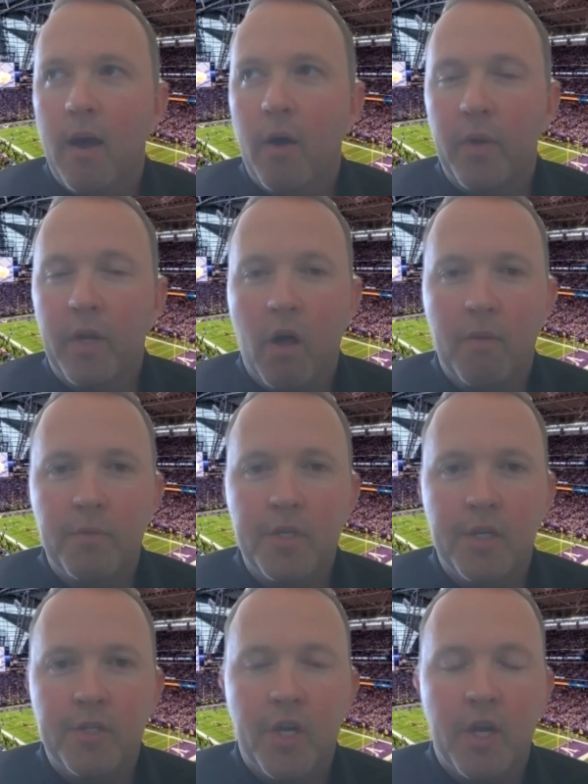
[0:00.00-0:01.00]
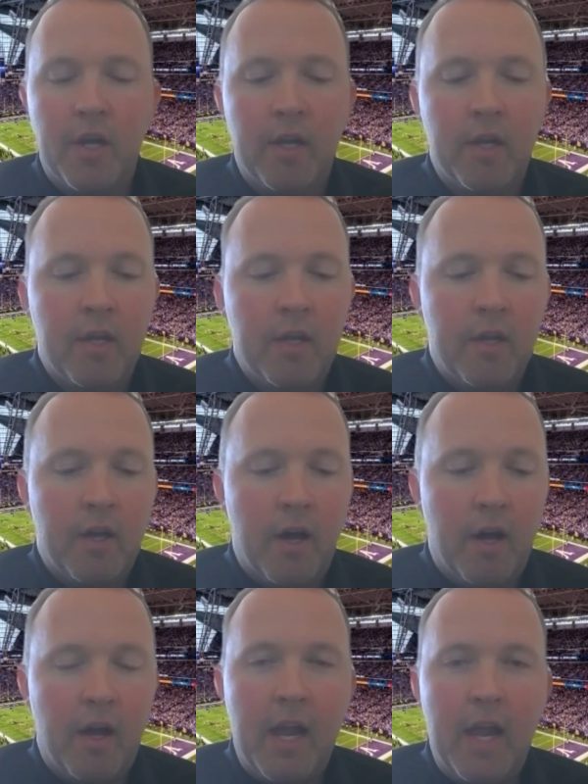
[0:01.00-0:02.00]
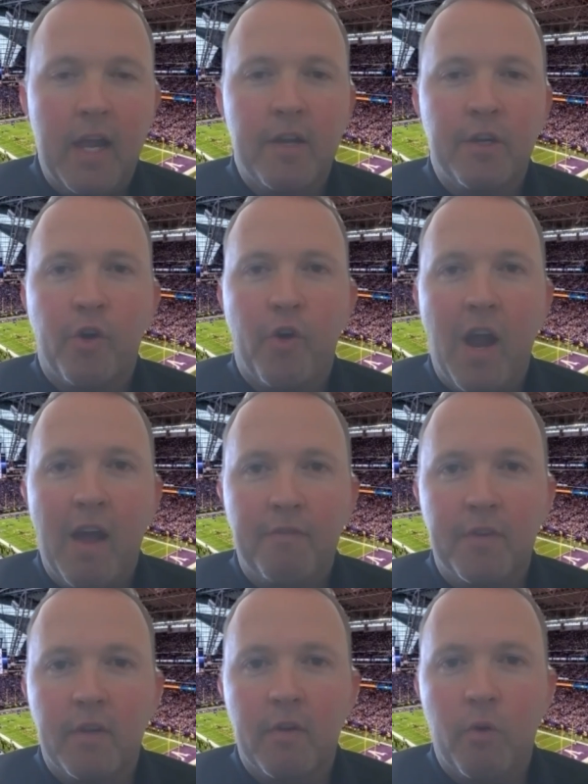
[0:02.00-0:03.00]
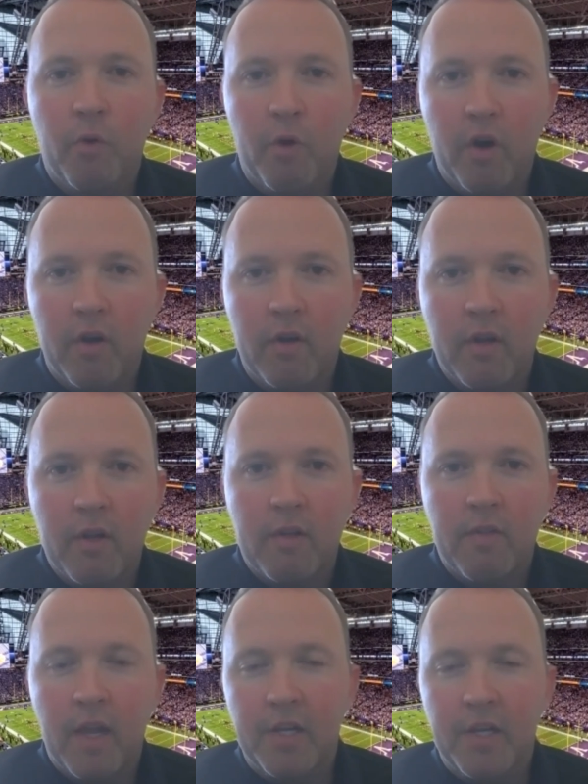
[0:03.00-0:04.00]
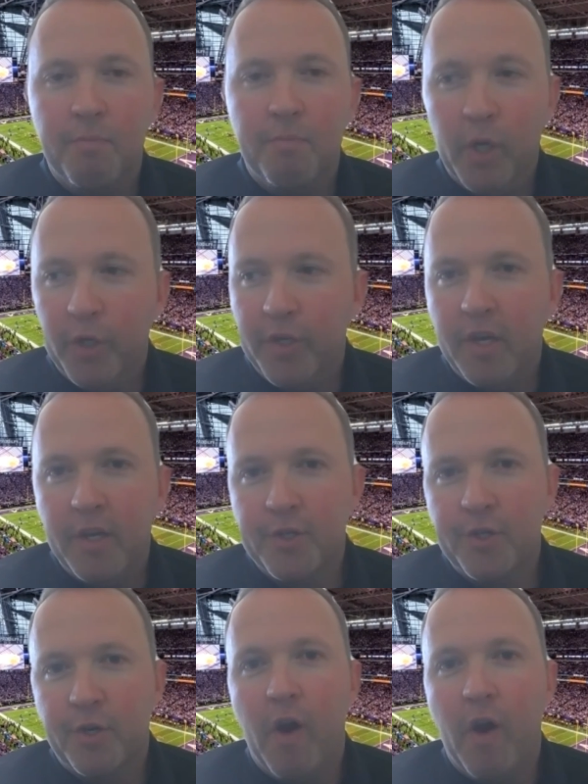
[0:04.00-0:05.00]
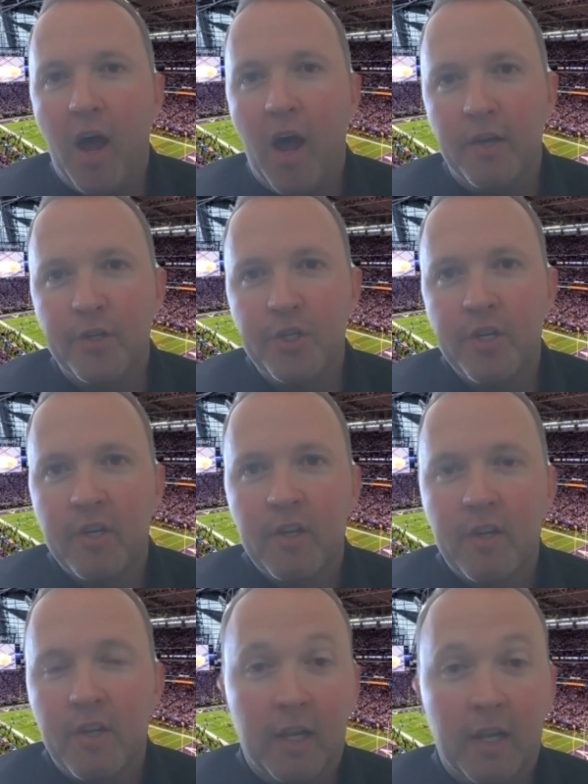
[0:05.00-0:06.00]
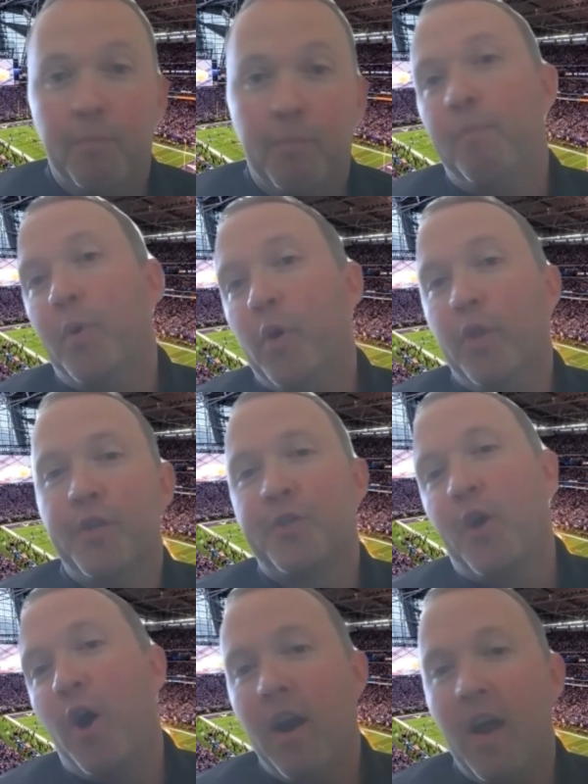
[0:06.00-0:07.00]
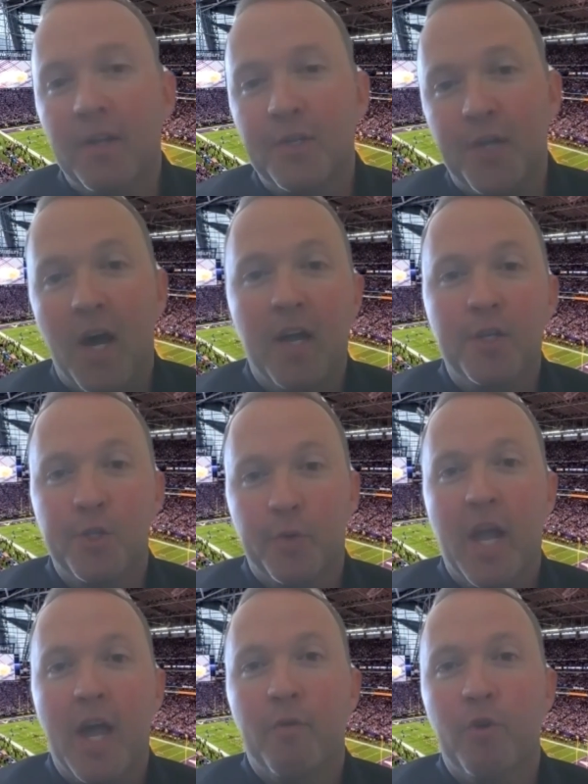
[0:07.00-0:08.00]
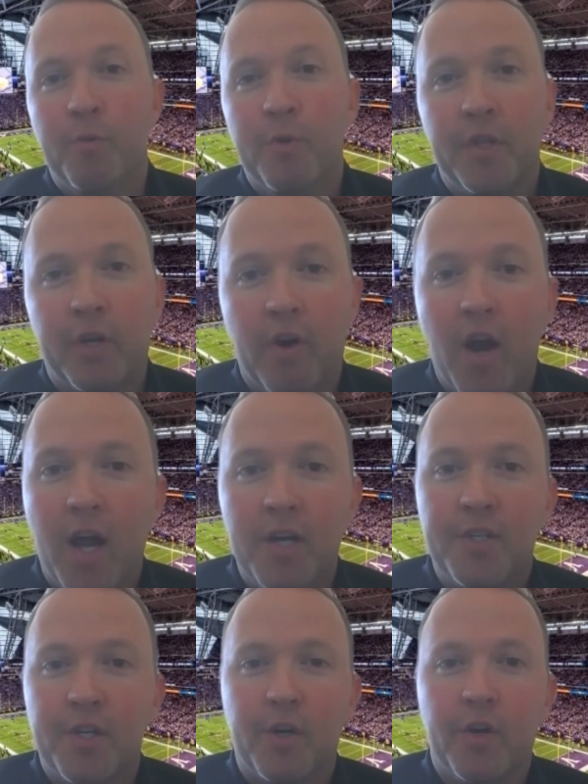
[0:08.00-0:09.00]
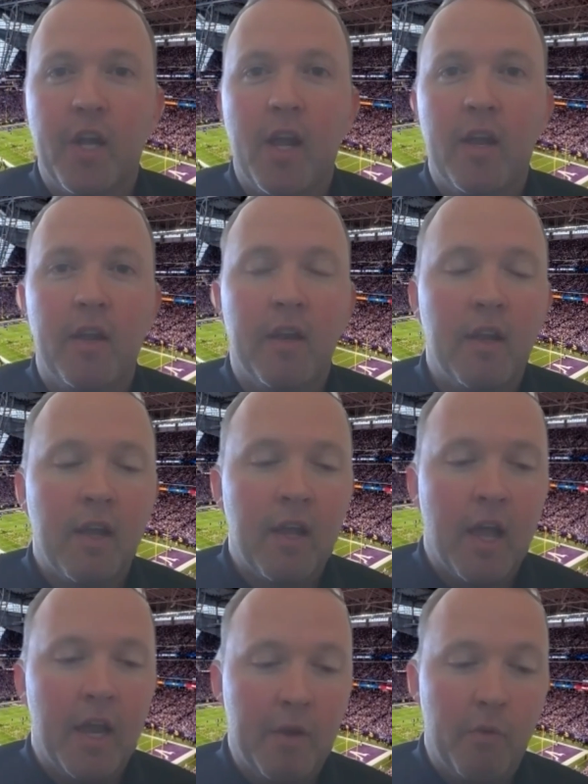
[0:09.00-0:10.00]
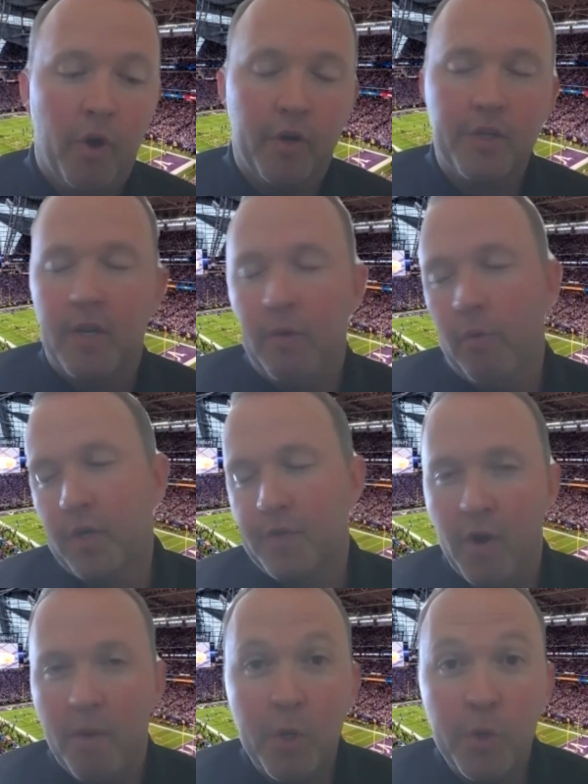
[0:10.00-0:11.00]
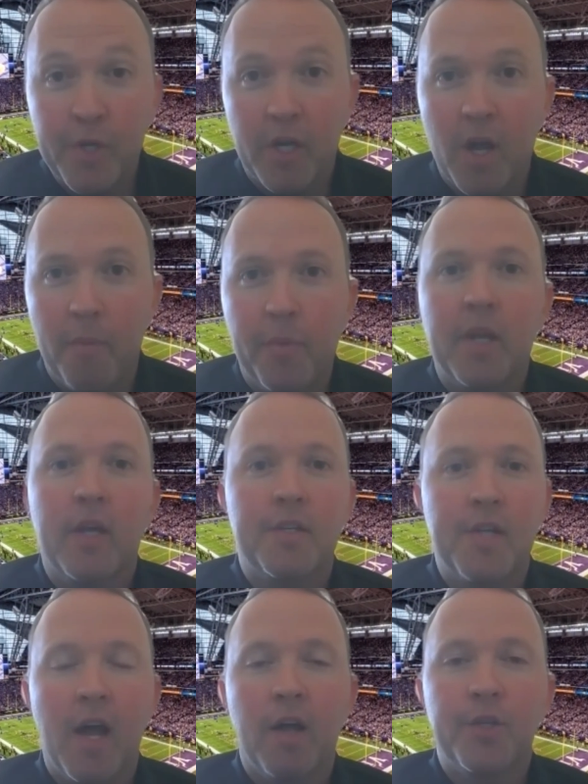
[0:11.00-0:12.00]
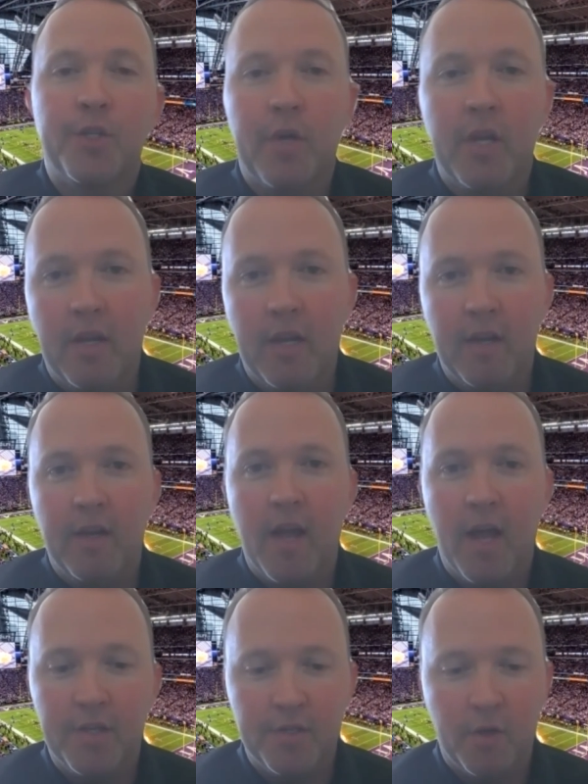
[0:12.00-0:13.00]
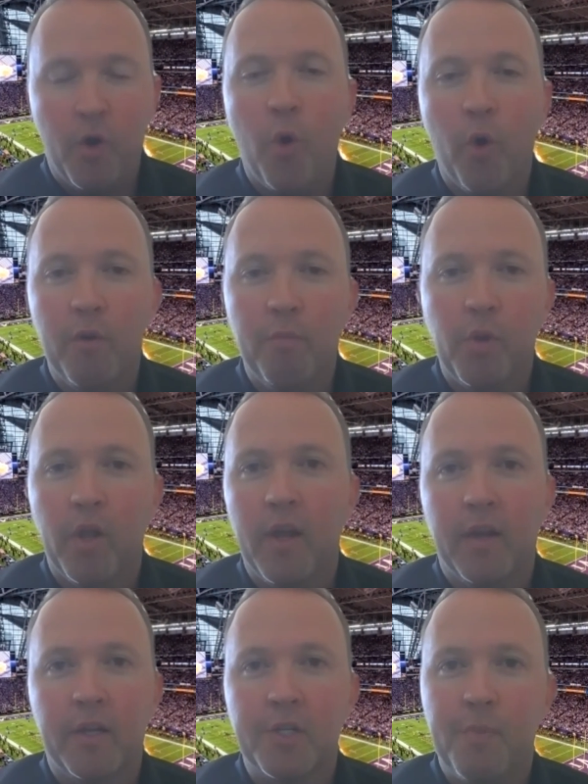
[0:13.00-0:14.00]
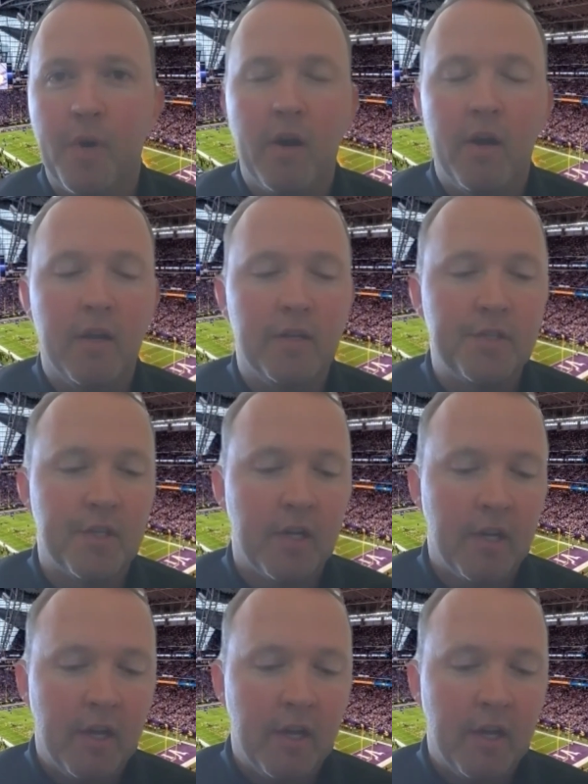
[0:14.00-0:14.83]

We call him TJ. Handcrafted horn that he's built in his garage, and pulled his car outside so he had room in the garage to create it. And he works for a music company in town, so he has a horn playing experience.